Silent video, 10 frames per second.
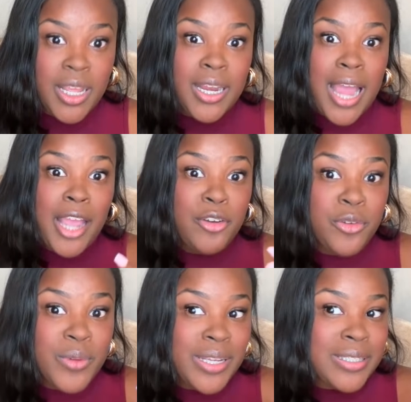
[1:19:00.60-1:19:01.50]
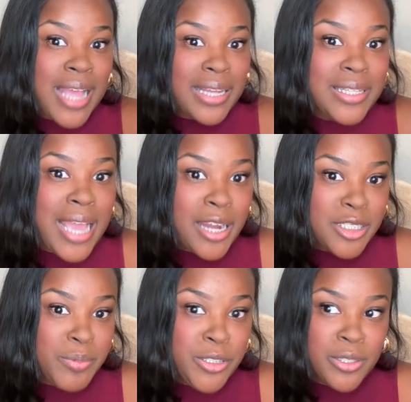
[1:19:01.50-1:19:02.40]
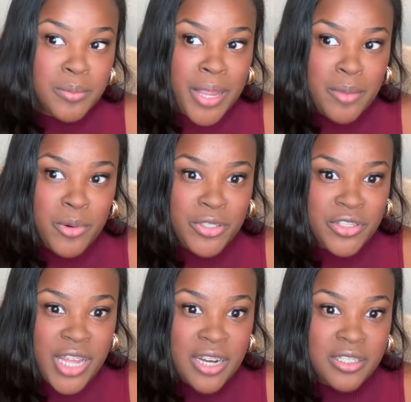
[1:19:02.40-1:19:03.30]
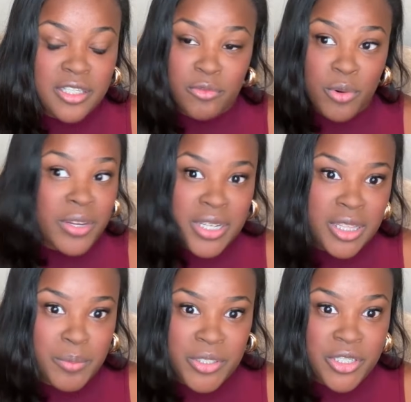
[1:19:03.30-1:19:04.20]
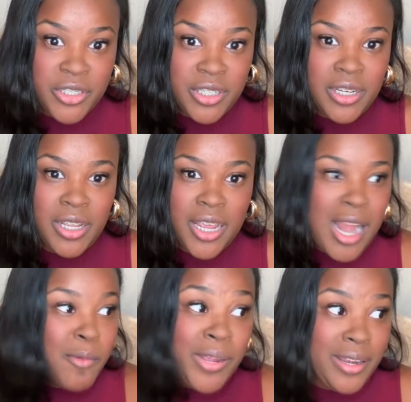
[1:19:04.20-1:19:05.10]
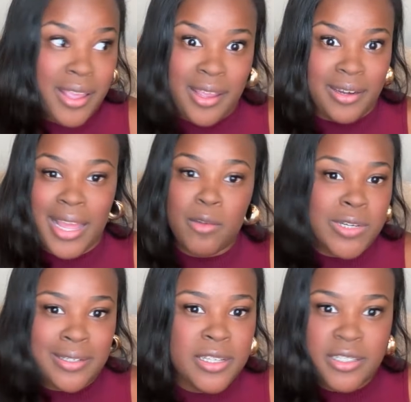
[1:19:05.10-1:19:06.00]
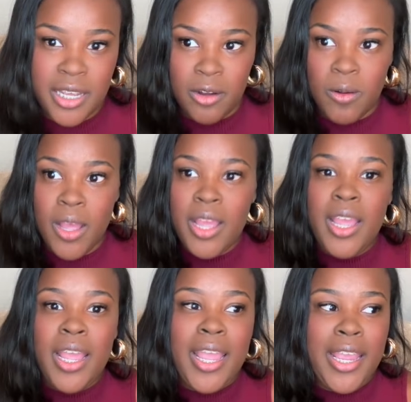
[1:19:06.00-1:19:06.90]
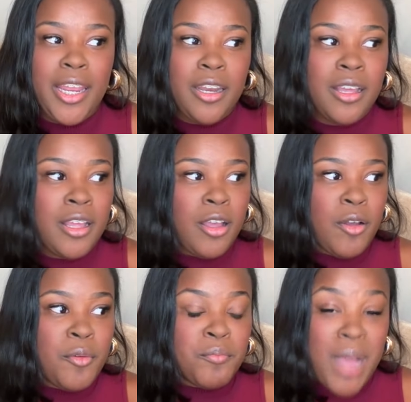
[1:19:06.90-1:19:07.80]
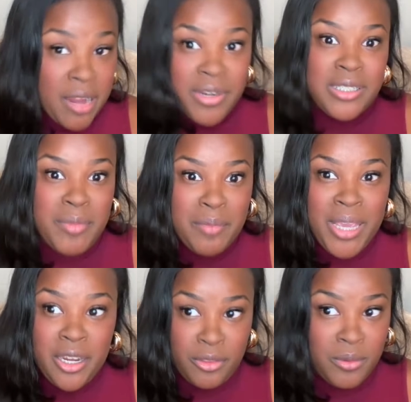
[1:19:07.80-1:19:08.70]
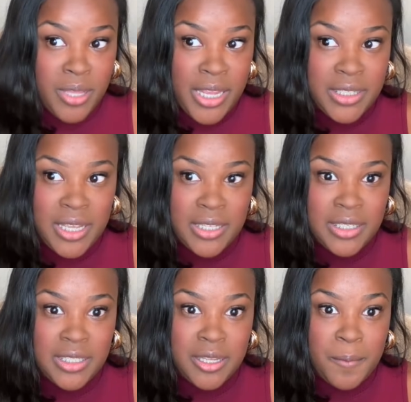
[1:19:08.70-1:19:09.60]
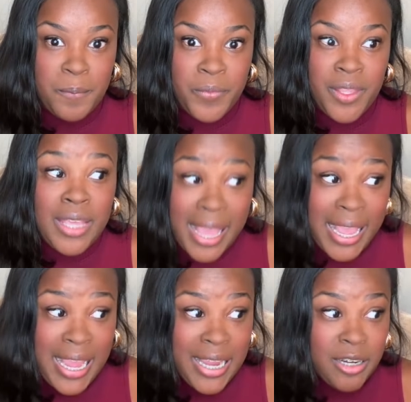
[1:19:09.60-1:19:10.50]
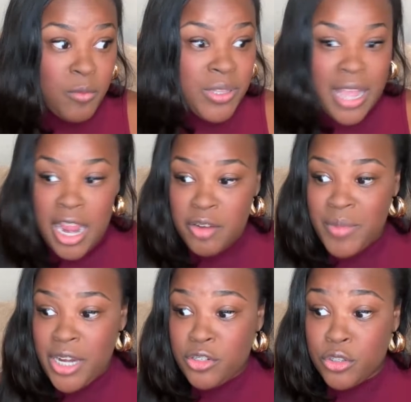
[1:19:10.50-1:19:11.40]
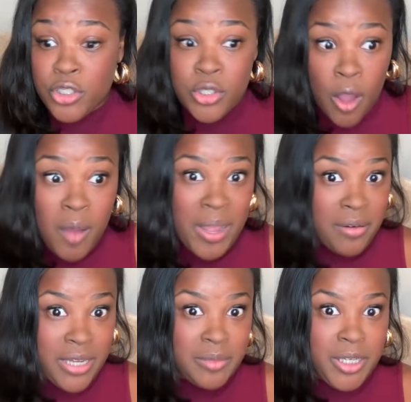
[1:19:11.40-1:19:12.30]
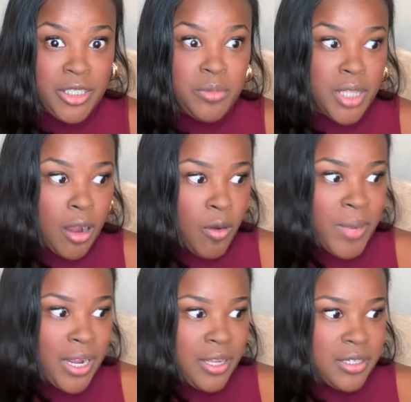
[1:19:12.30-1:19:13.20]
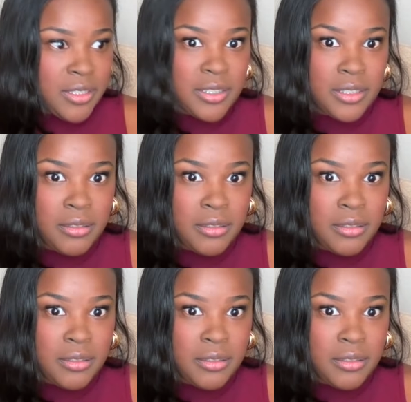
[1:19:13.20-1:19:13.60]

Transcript: And I knew exactly how to speak to the pain points and challenges of working in the position. And I went in like with detail. And my resume made it through the ATS system. And when the hiring manager saw my resume, she was like, oh my goodness.